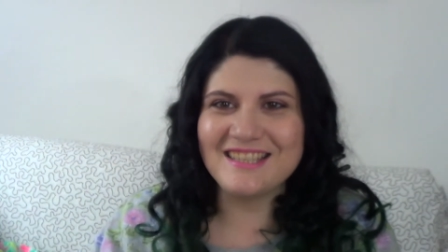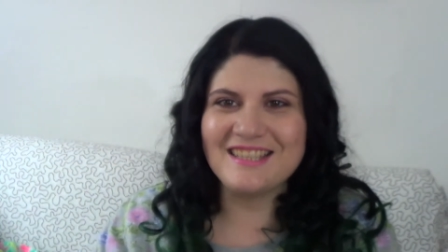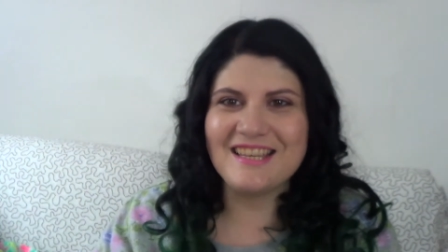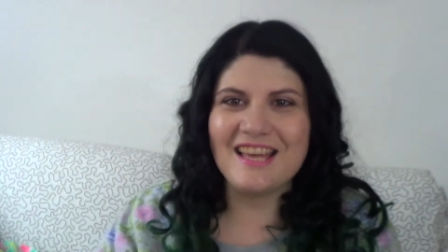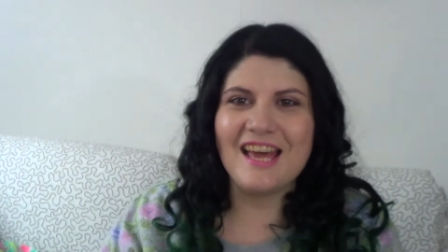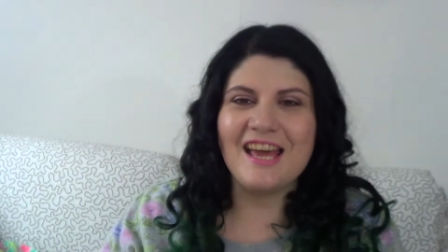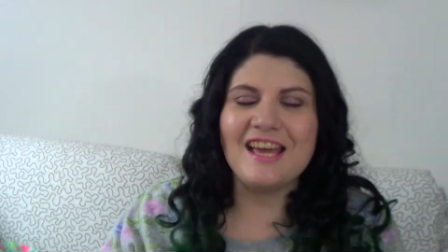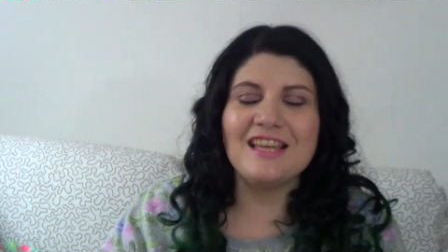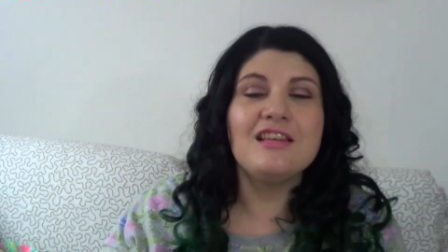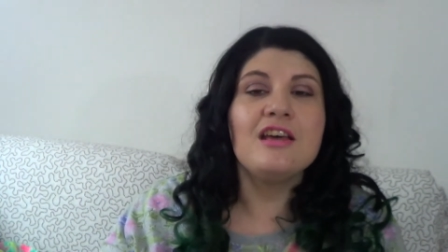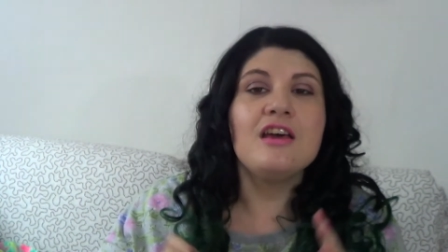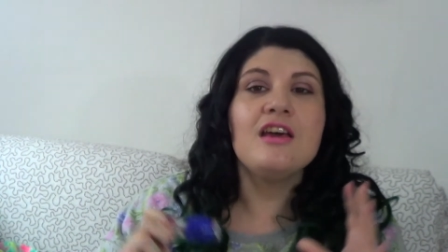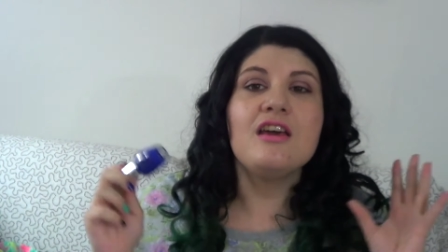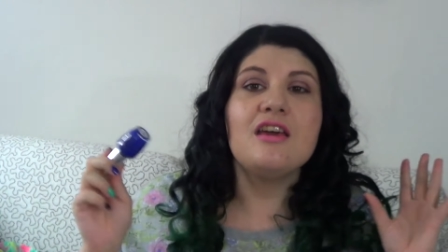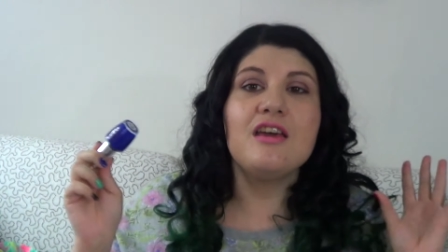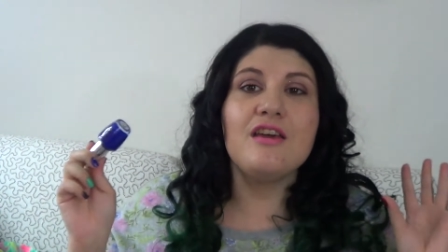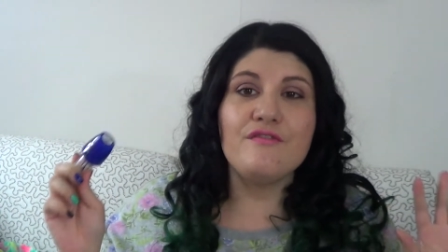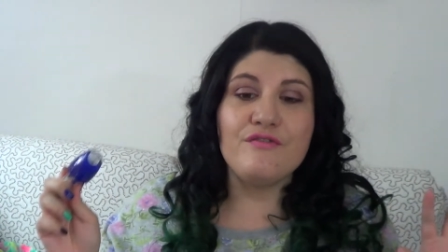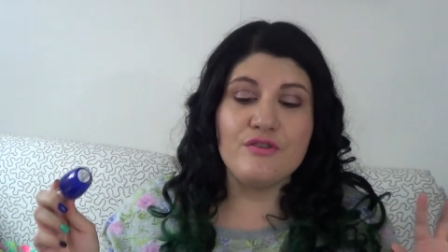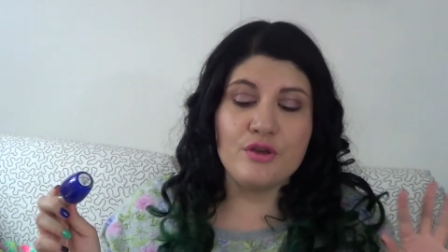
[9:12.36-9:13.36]
shade.
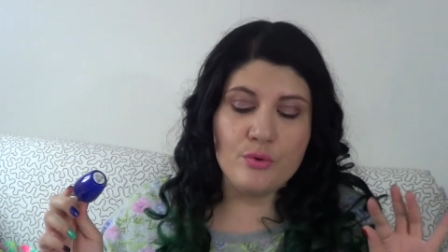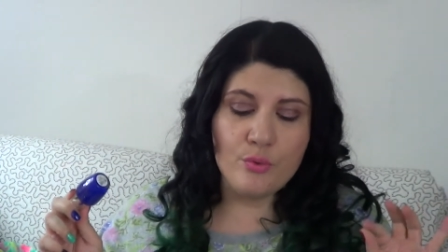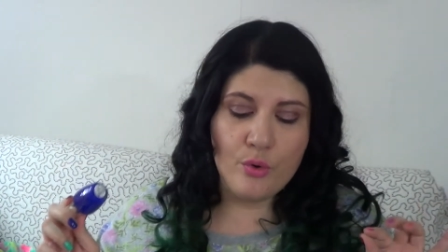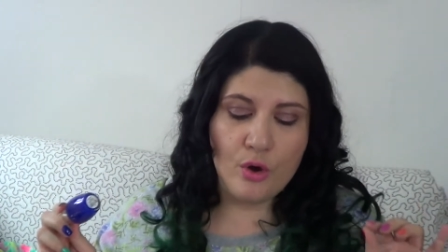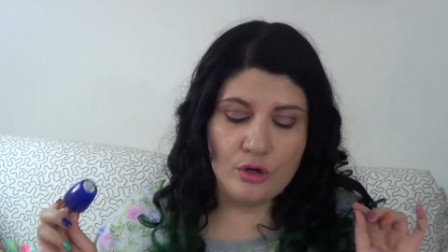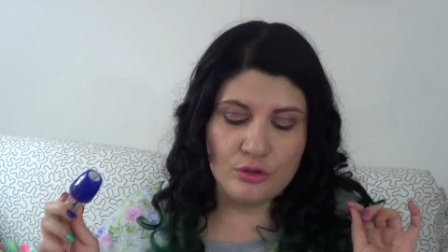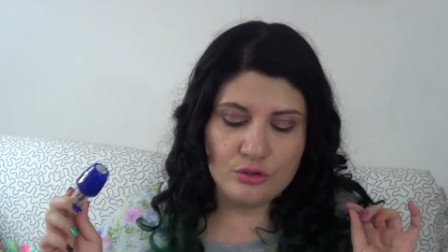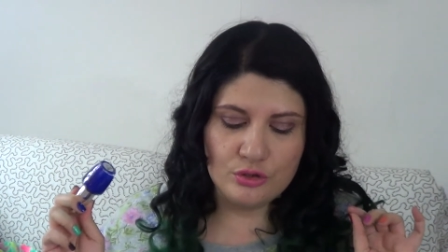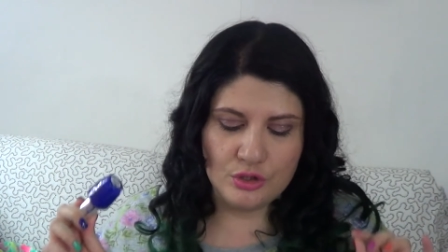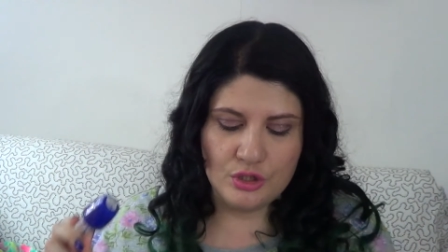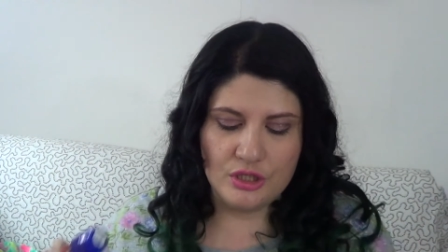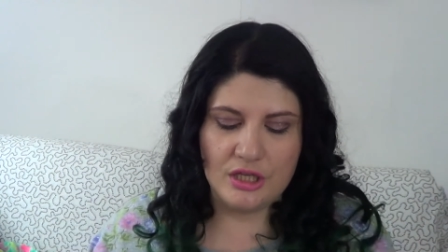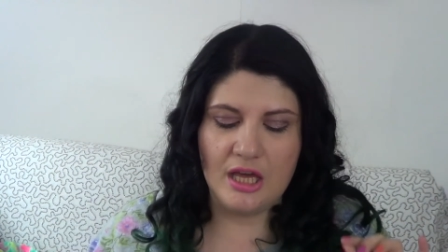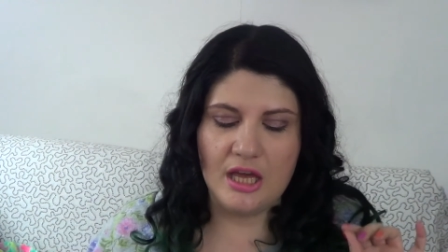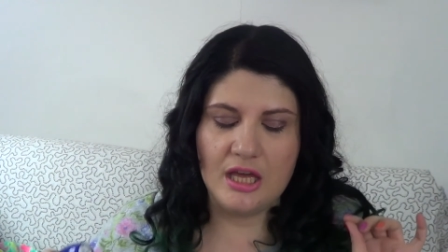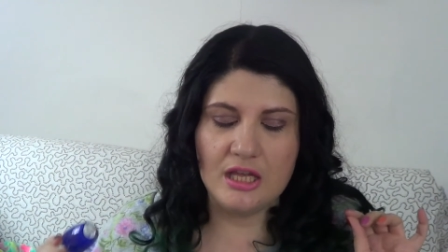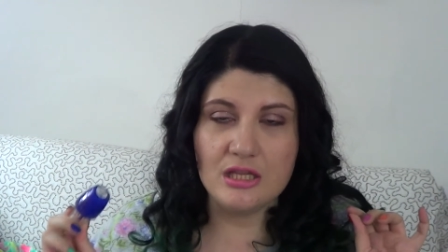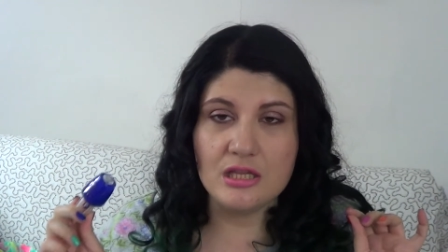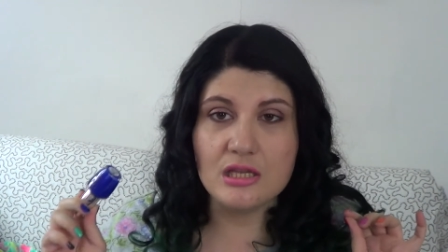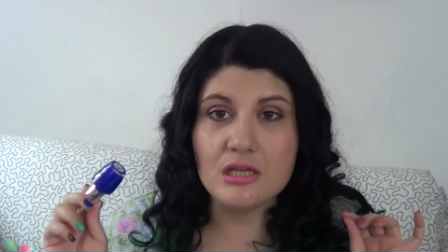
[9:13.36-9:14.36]
If you want to
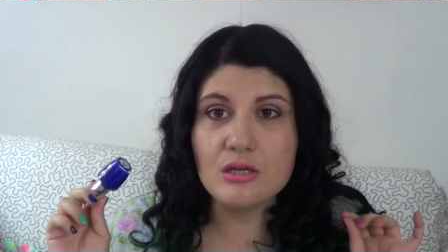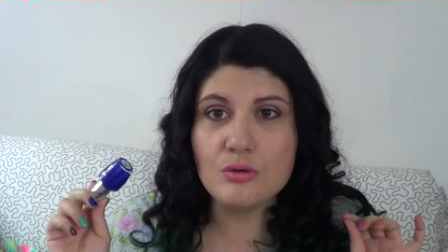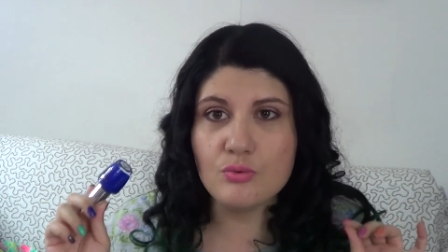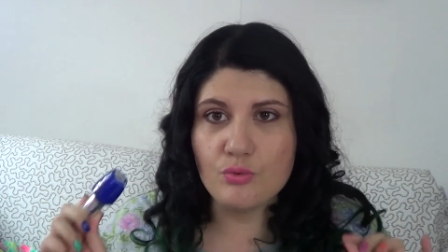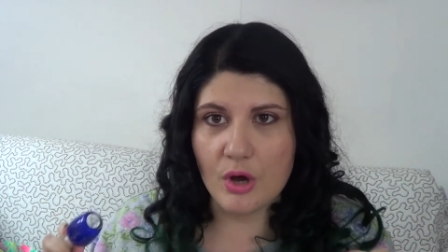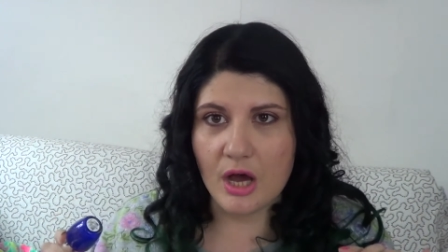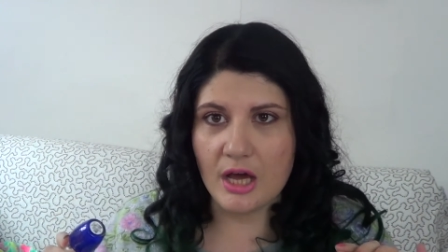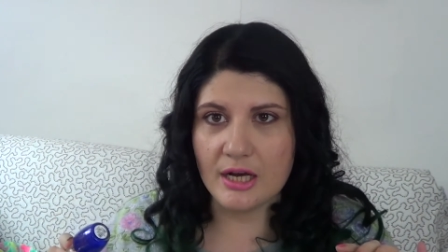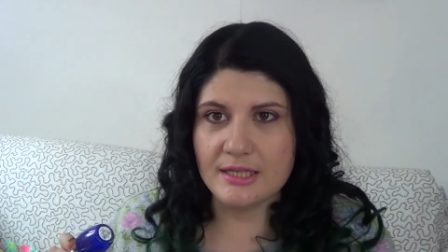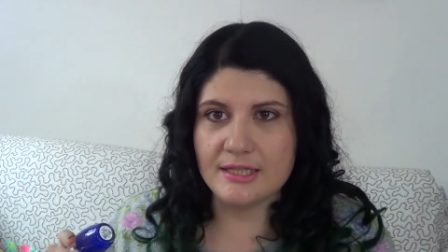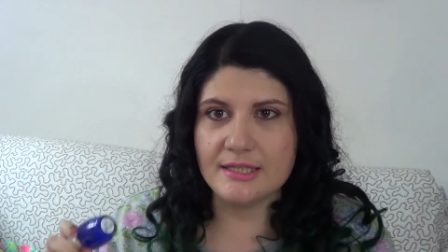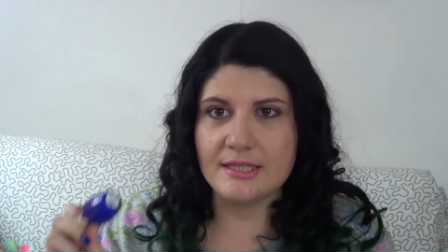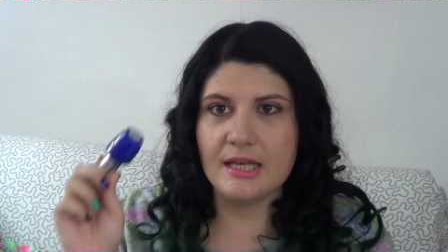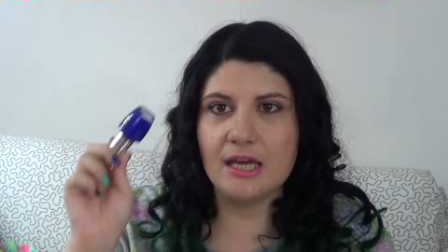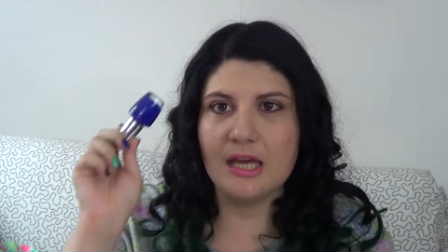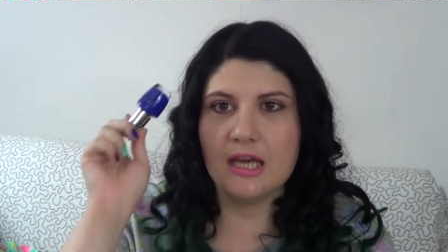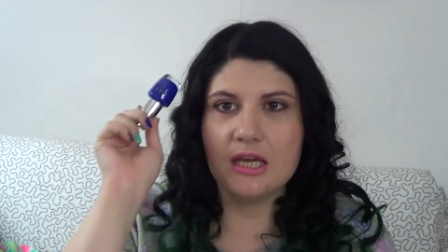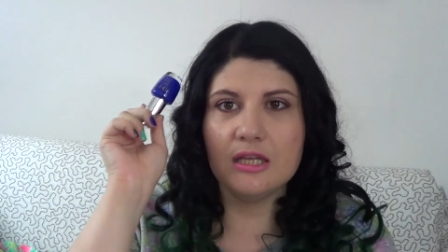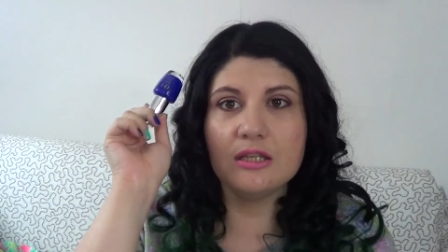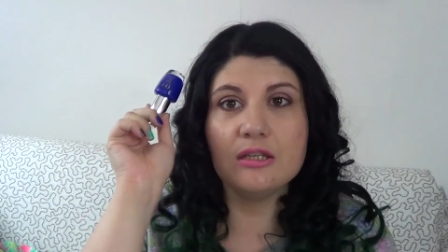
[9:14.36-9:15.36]
get one
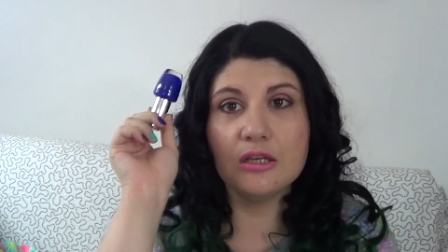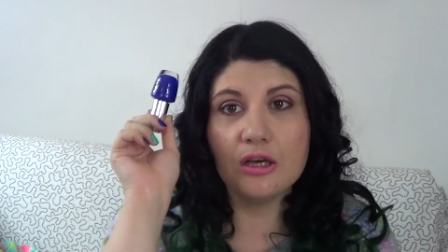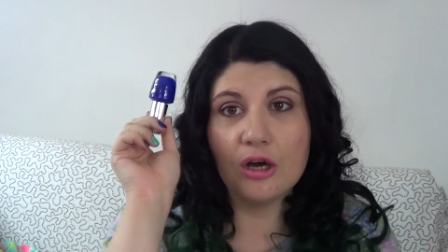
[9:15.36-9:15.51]
shade,